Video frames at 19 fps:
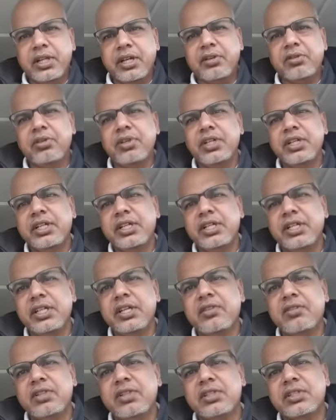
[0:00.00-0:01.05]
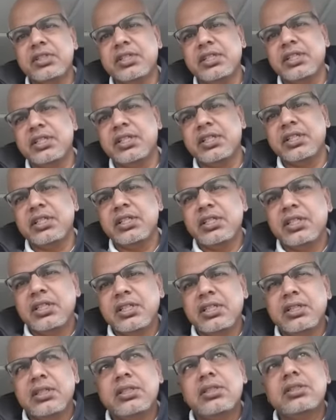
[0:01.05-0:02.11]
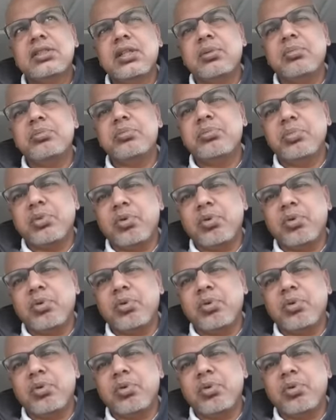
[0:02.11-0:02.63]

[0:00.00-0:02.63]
Then only India will see some